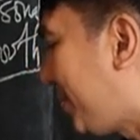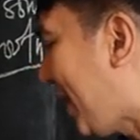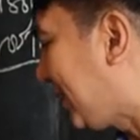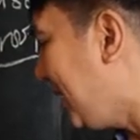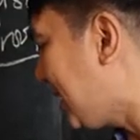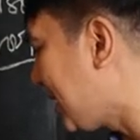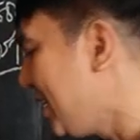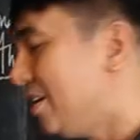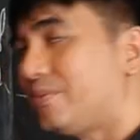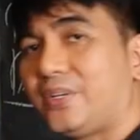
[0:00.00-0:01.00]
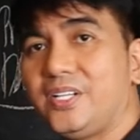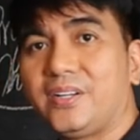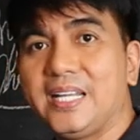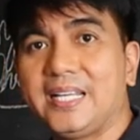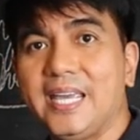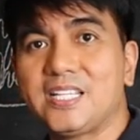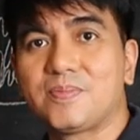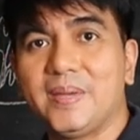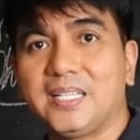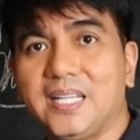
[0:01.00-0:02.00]
practice, for your
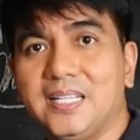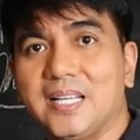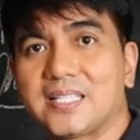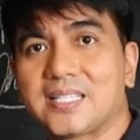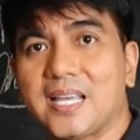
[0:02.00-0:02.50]
engagement in